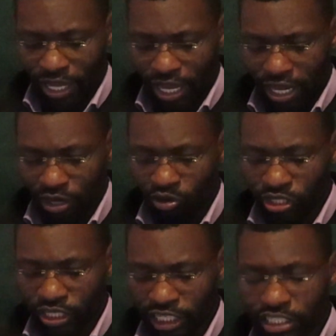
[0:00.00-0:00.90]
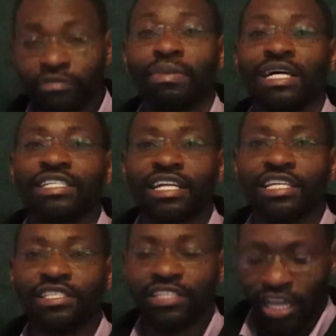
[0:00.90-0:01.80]
uh, coordinating
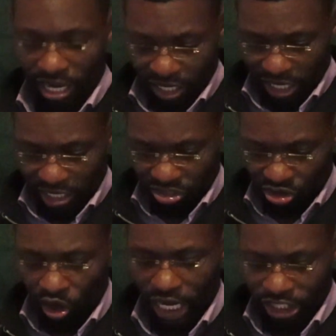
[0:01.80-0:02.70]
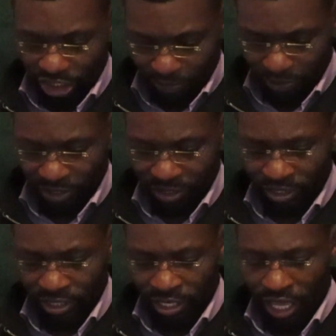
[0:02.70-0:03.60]
bursaries and uh, scholarships,
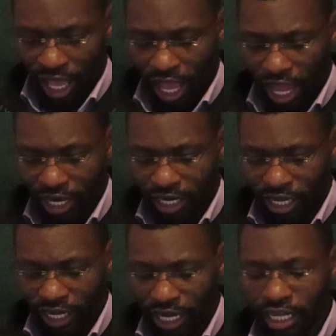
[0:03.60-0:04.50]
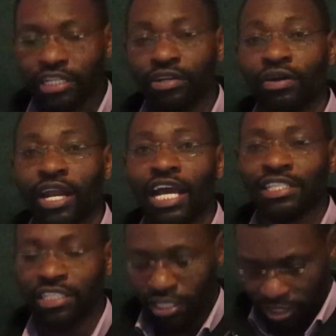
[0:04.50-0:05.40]
and uh,
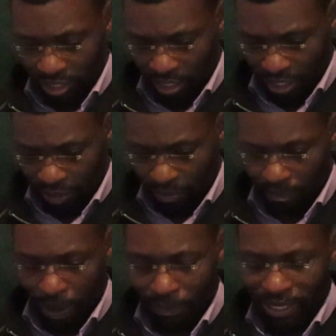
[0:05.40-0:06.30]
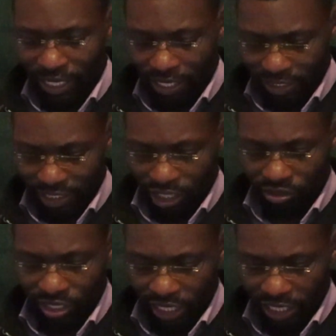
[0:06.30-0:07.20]
categorizing public
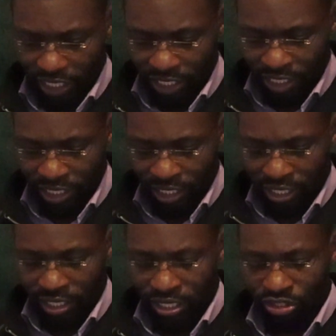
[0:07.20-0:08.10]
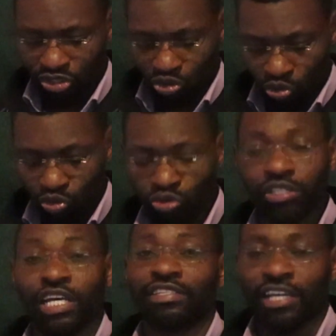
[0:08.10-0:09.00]
secondary
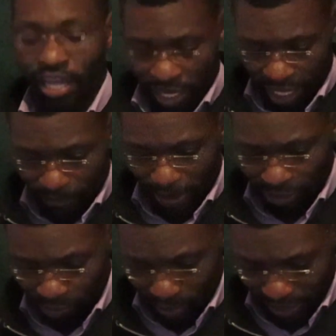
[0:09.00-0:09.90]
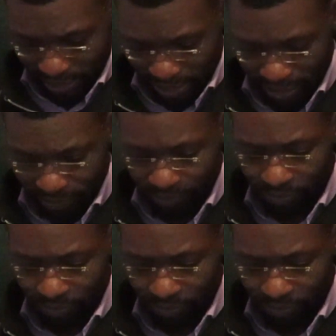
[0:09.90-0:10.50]
schools as career pathways